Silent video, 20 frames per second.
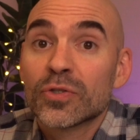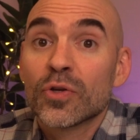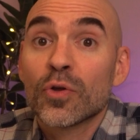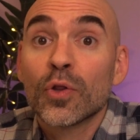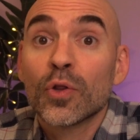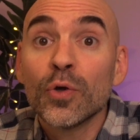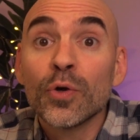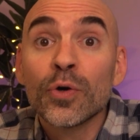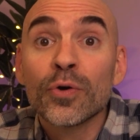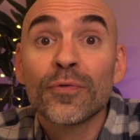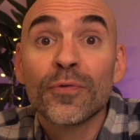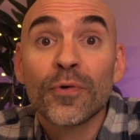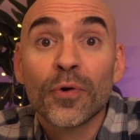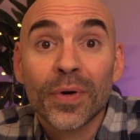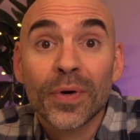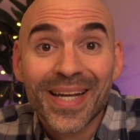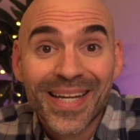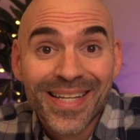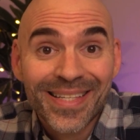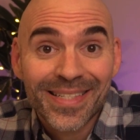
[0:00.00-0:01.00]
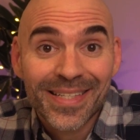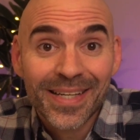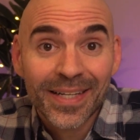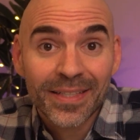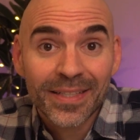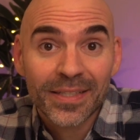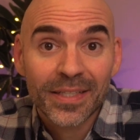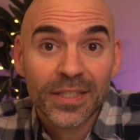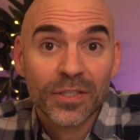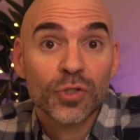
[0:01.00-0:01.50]
So look for
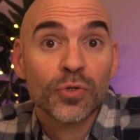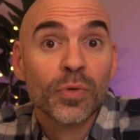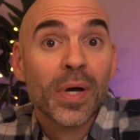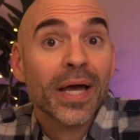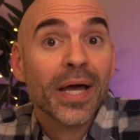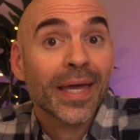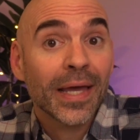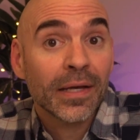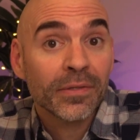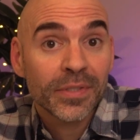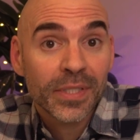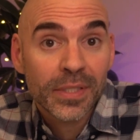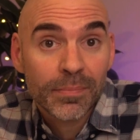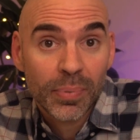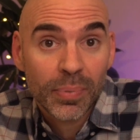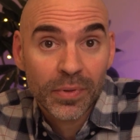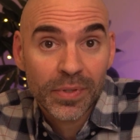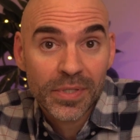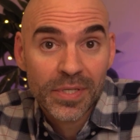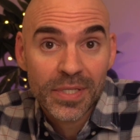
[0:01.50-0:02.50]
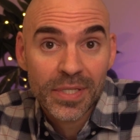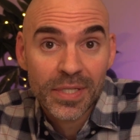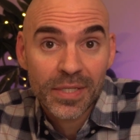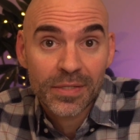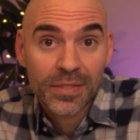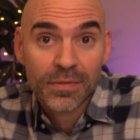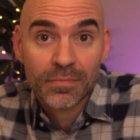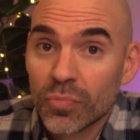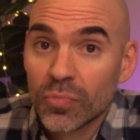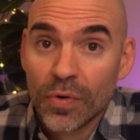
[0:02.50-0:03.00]
insight into accounting
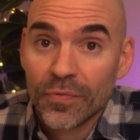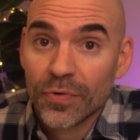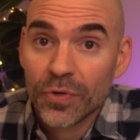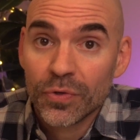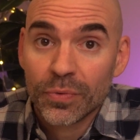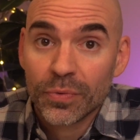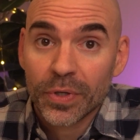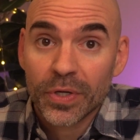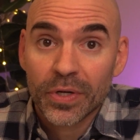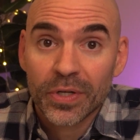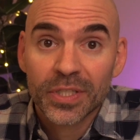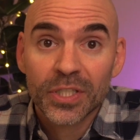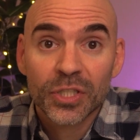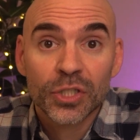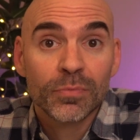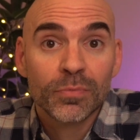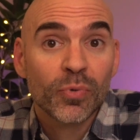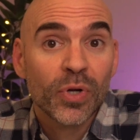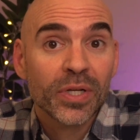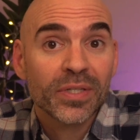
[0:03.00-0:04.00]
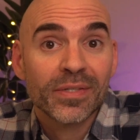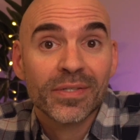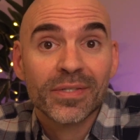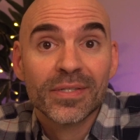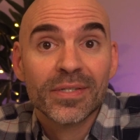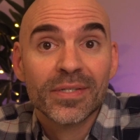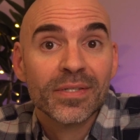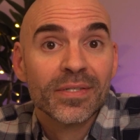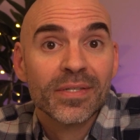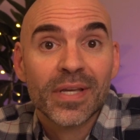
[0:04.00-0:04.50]
policies, revenue recognition
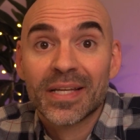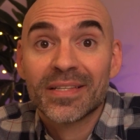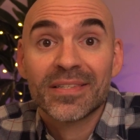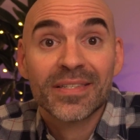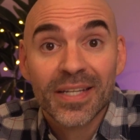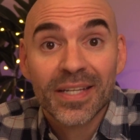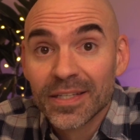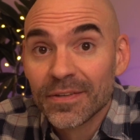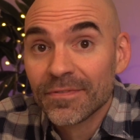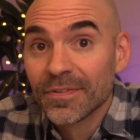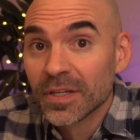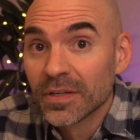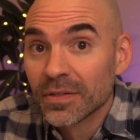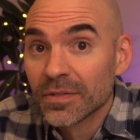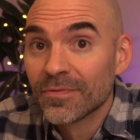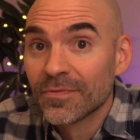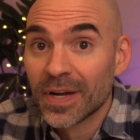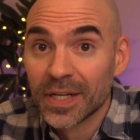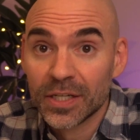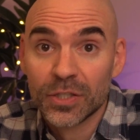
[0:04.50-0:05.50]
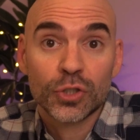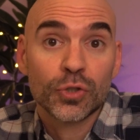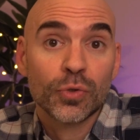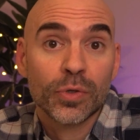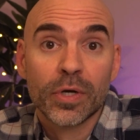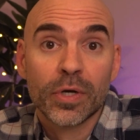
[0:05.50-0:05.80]
practices, and significant financial